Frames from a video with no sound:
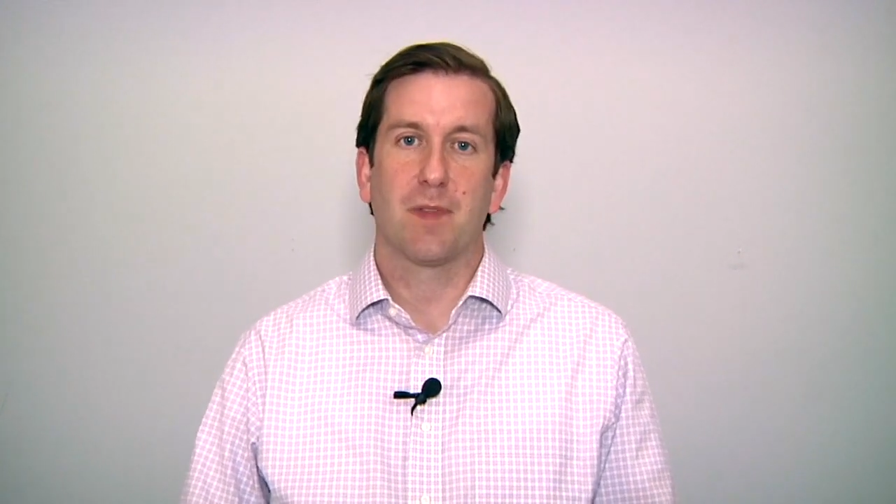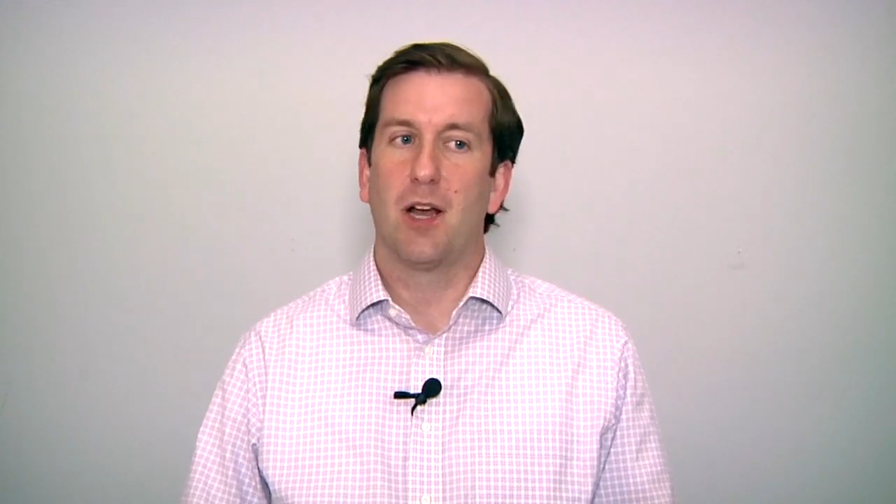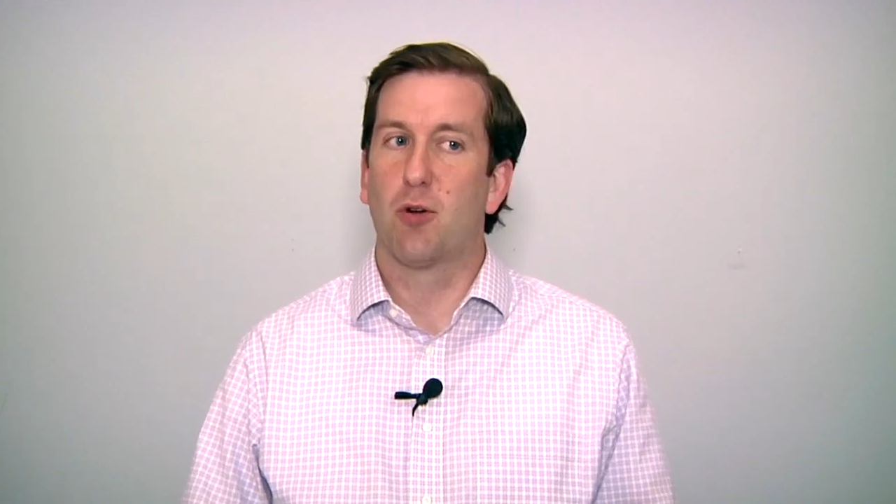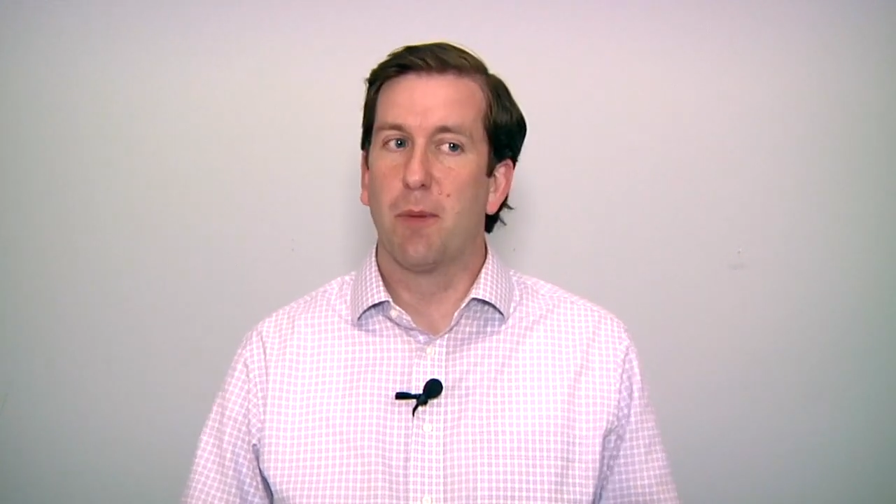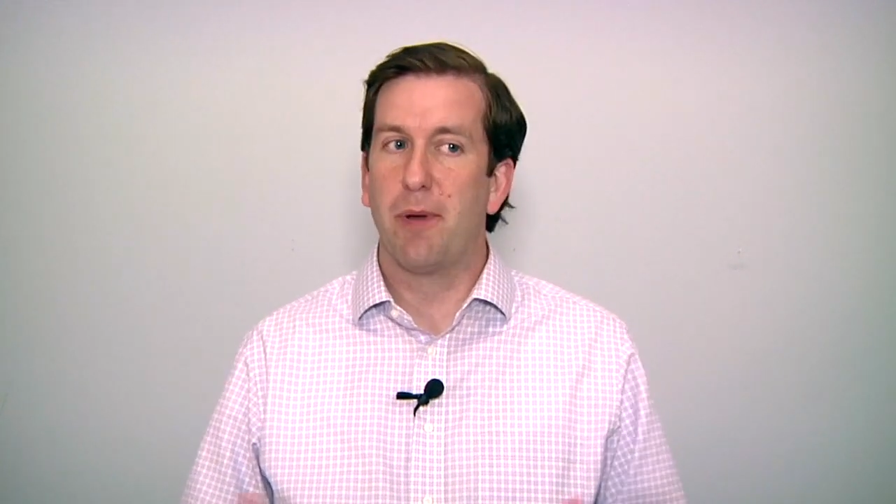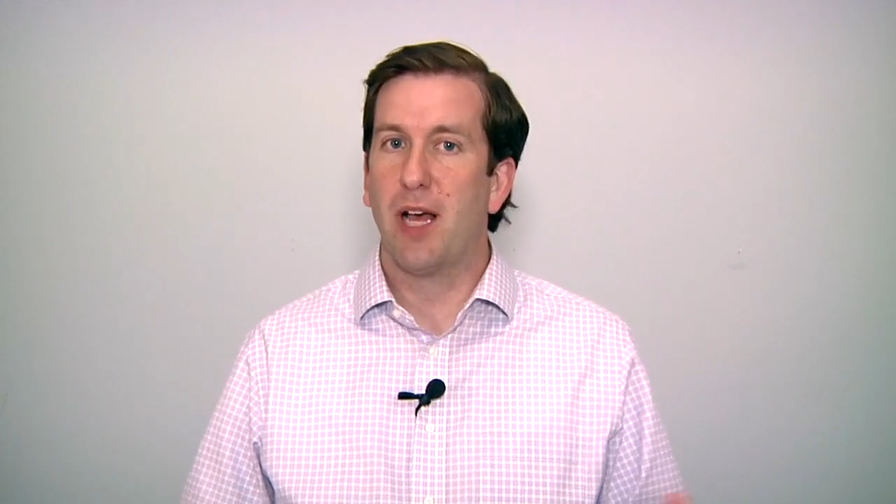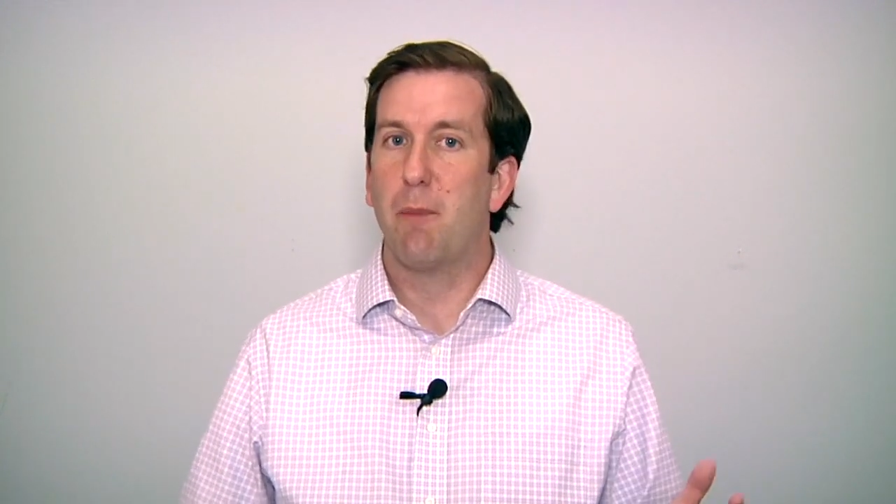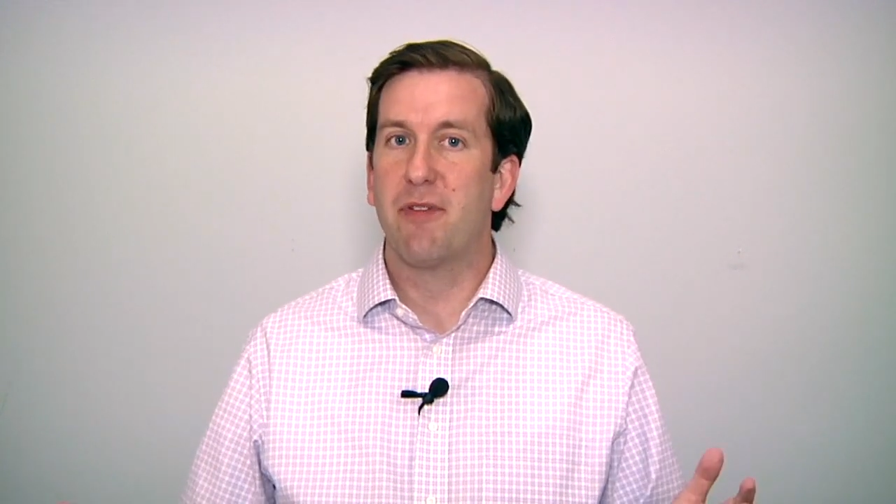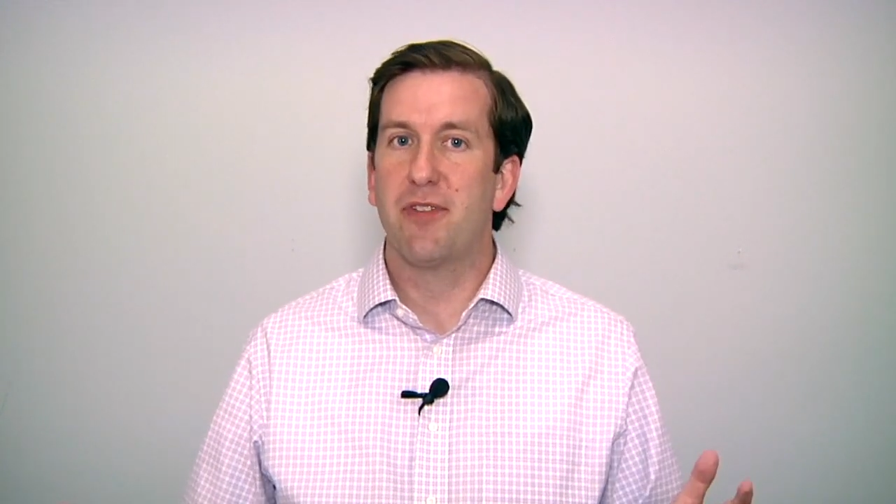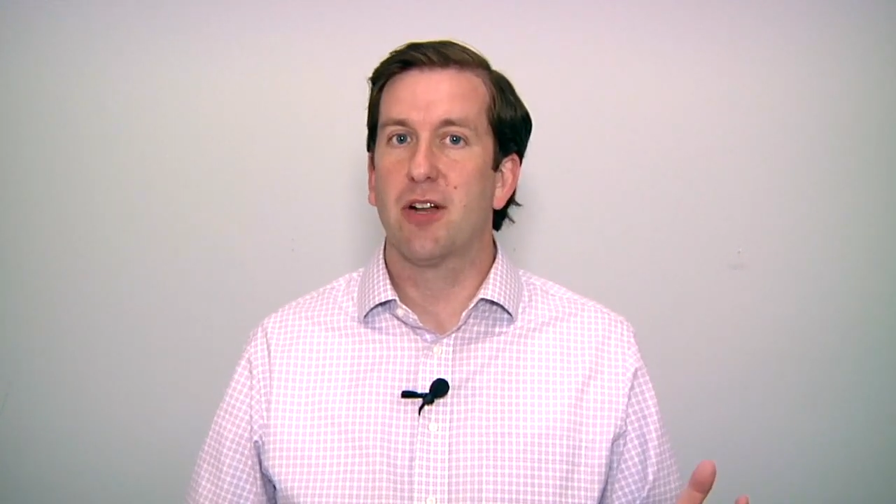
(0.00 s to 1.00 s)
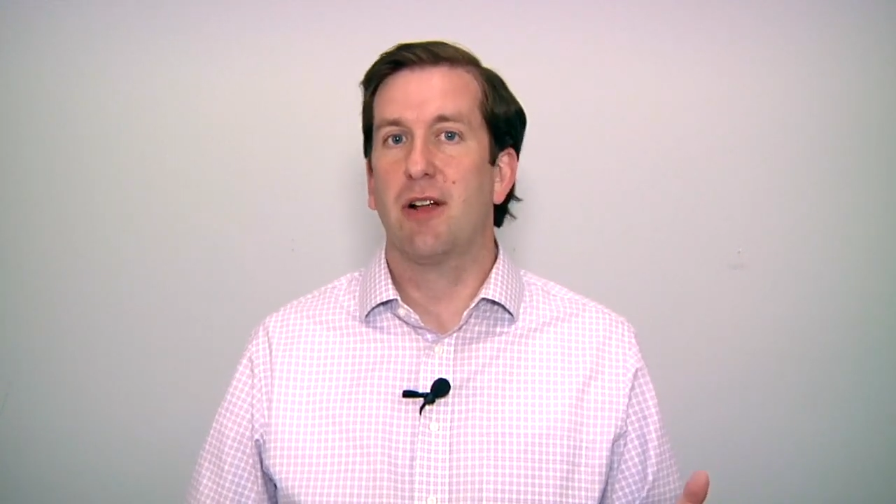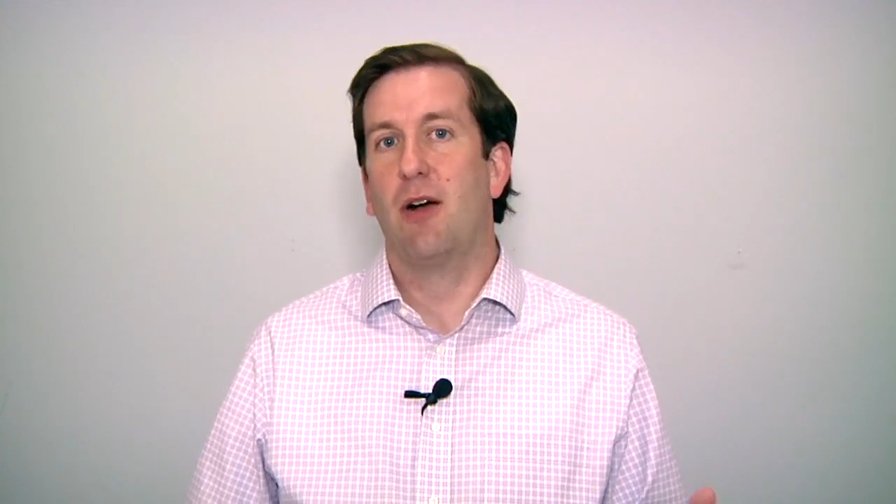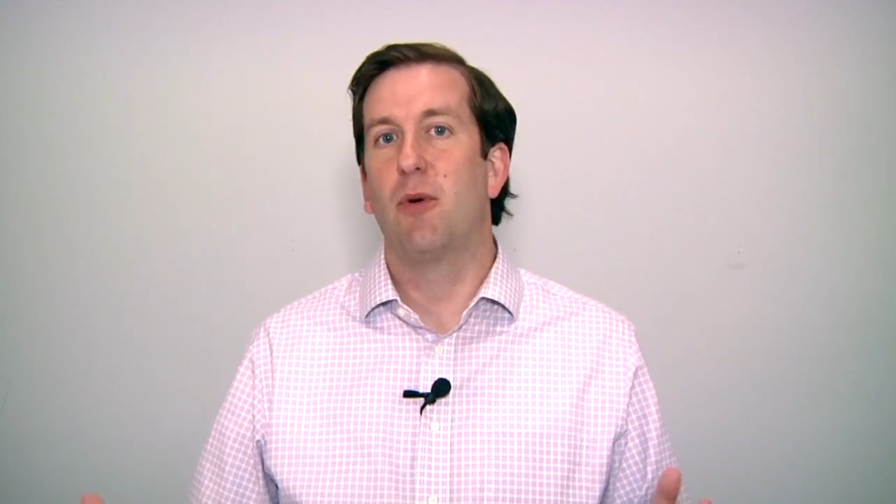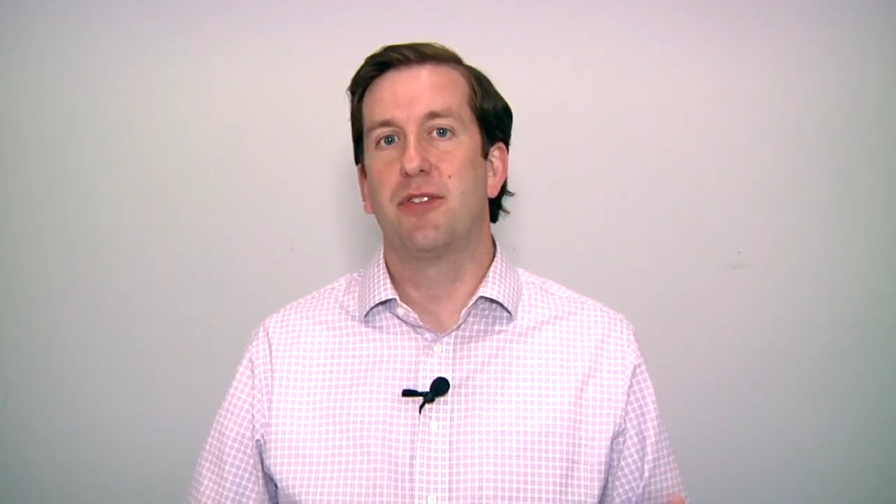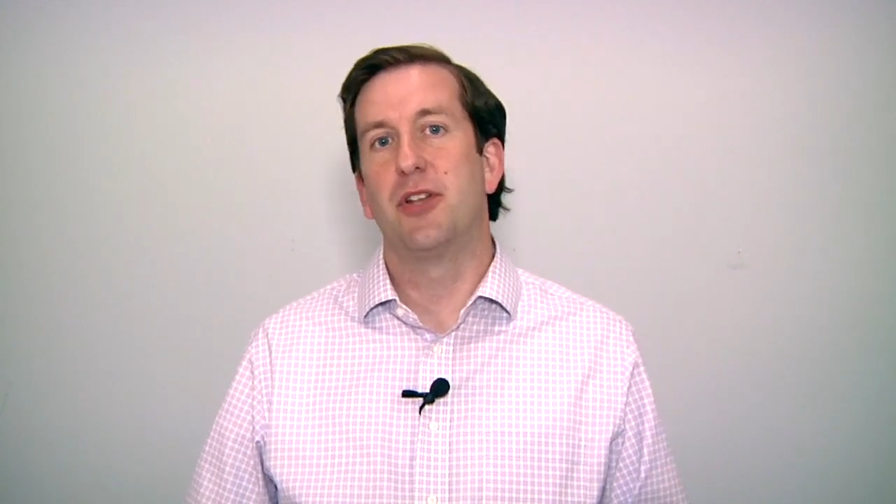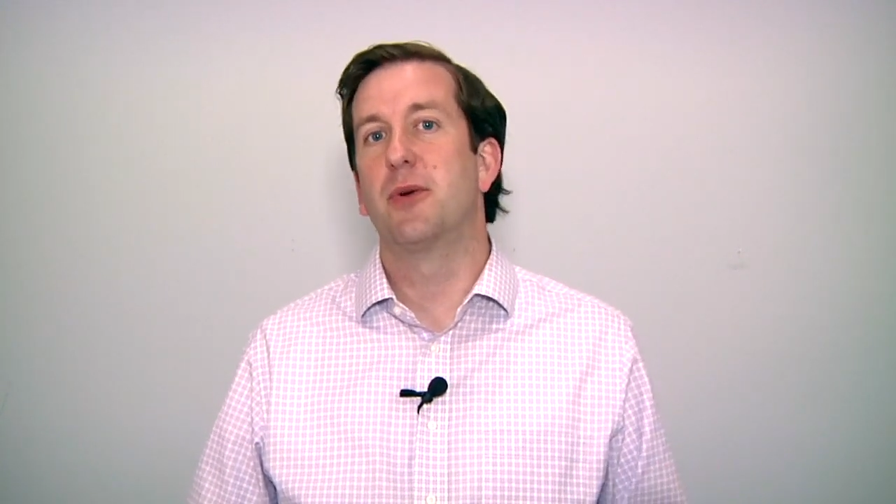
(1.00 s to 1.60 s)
Agrippa, help me figure out what to